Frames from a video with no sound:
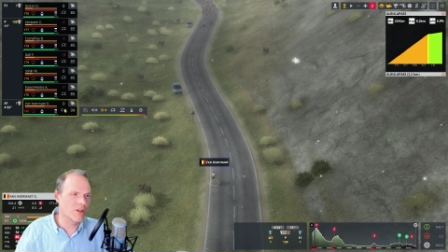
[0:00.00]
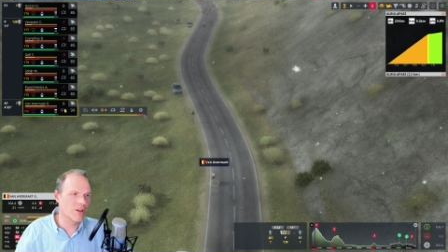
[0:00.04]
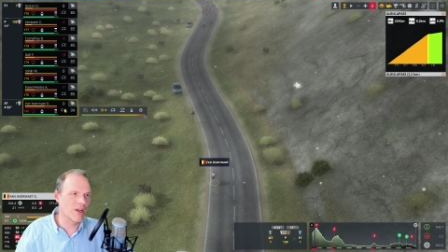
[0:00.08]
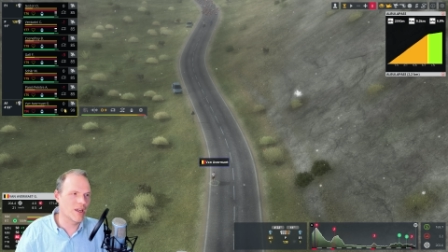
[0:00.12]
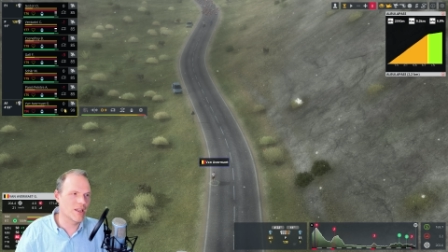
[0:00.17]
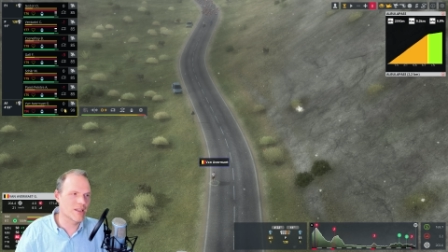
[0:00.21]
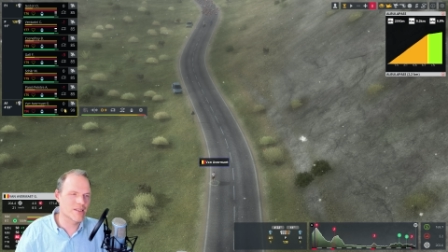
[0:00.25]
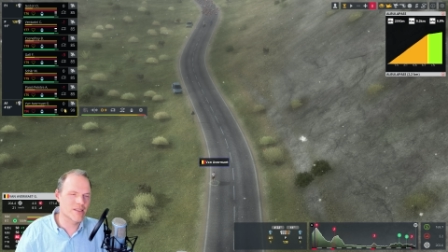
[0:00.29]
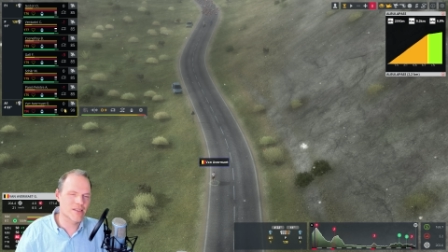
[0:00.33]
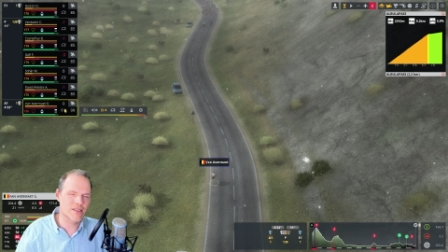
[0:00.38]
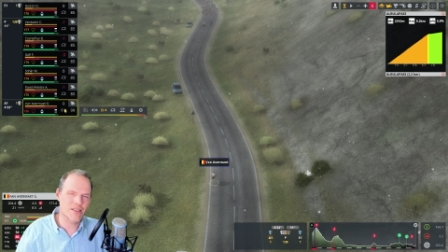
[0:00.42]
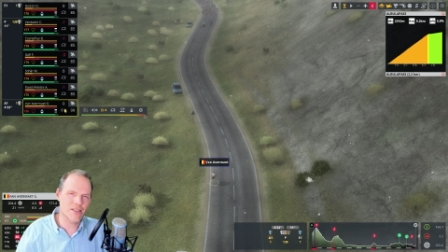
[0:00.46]

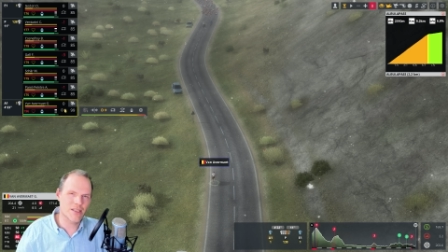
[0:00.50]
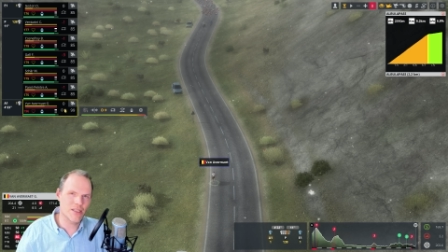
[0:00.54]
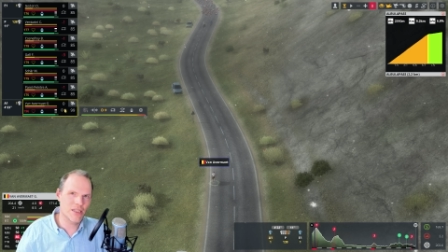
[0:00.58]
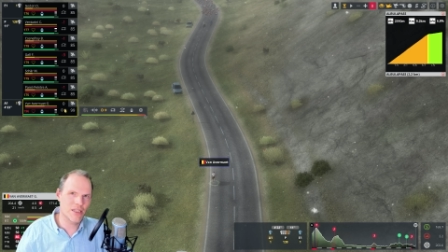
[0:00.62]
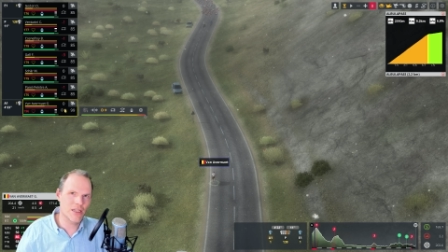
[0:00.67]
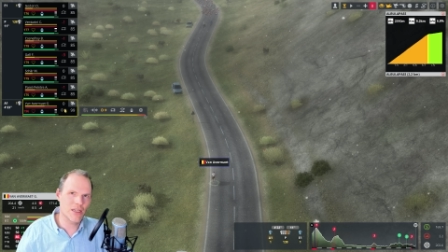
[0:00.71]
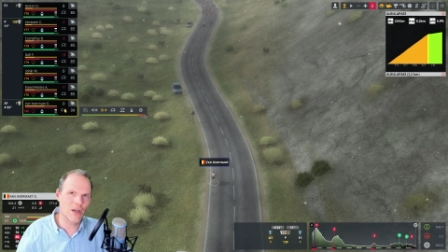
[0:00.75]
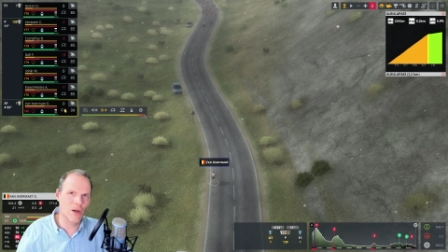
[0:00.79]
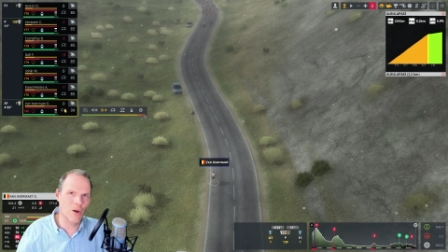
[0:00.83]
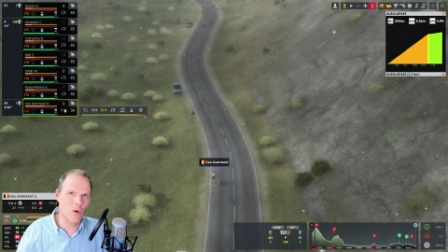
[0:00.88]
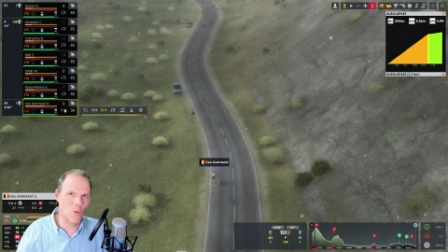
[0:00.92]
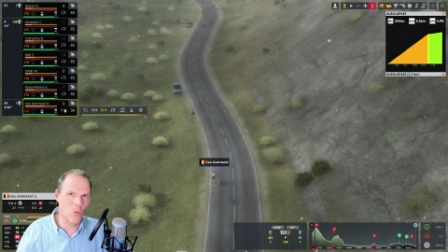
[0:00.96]
and
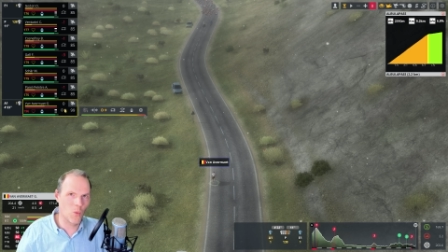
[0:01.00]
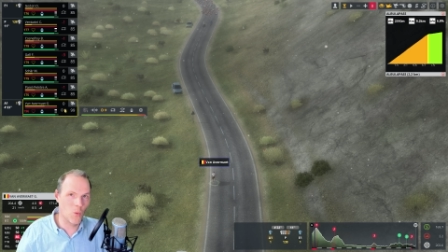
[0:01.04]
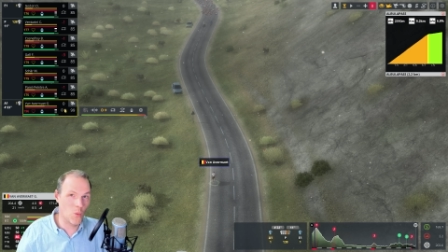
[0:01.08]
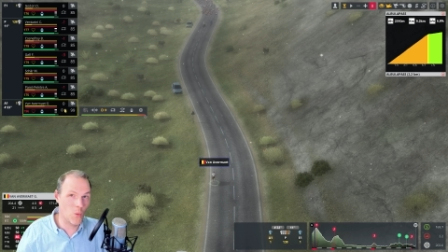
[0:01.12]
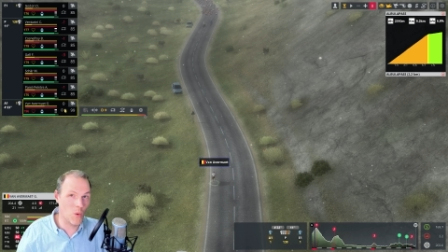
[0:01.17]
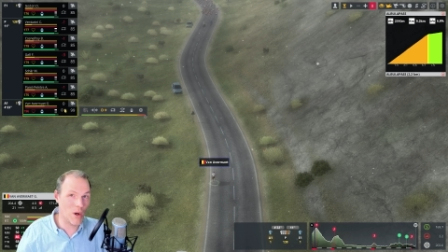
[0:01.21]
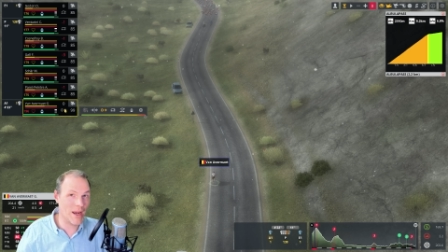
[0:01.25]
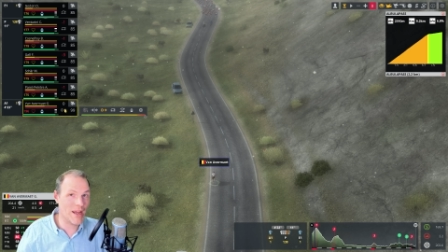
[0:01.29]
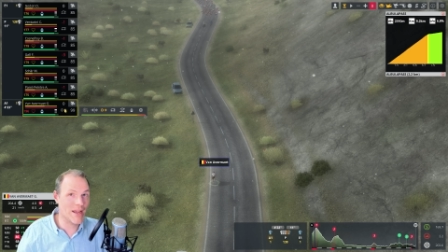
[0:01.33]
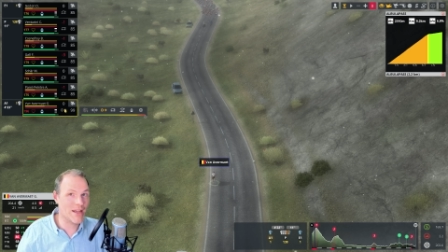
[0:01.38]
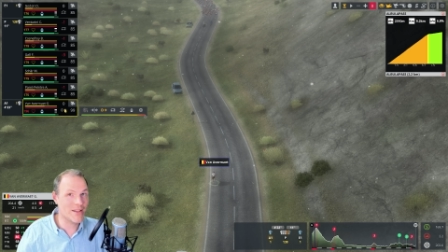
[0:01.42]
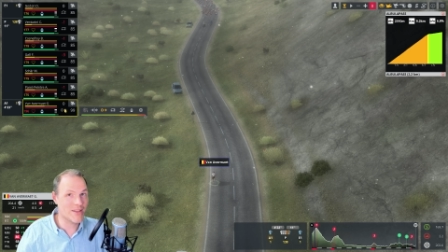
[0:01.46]
see
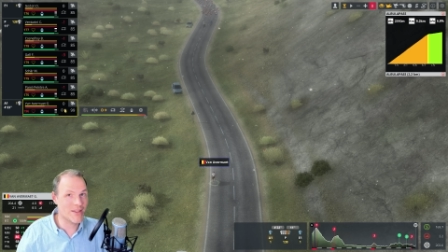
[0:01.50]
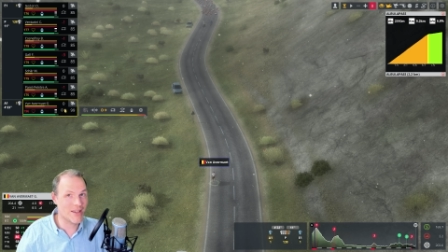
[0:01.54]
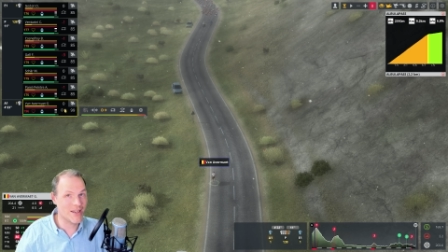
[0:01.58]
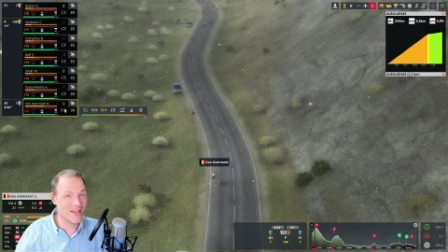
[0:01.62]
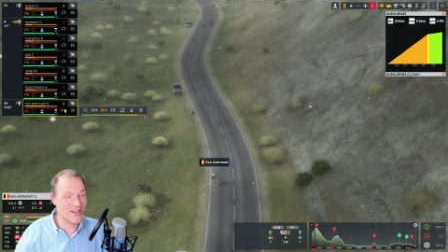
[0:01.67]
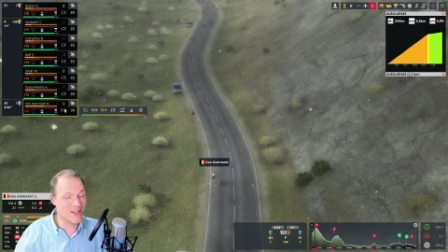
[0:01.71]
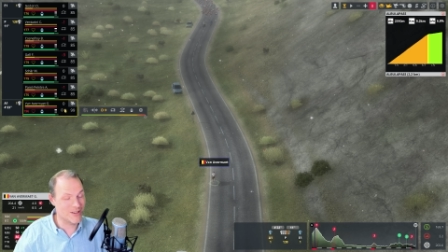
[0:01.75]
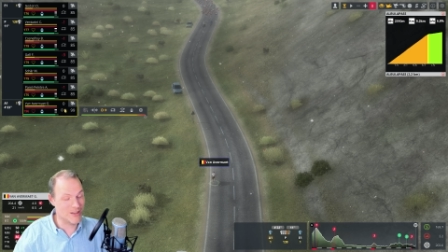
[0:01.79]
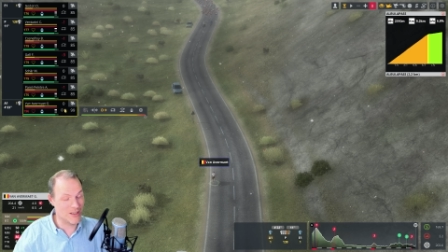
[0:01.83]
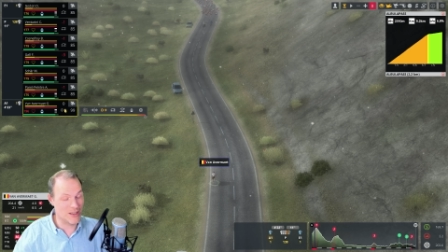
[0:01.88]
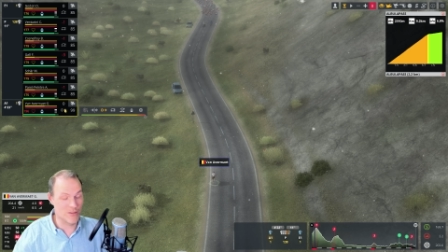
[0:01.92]
where they,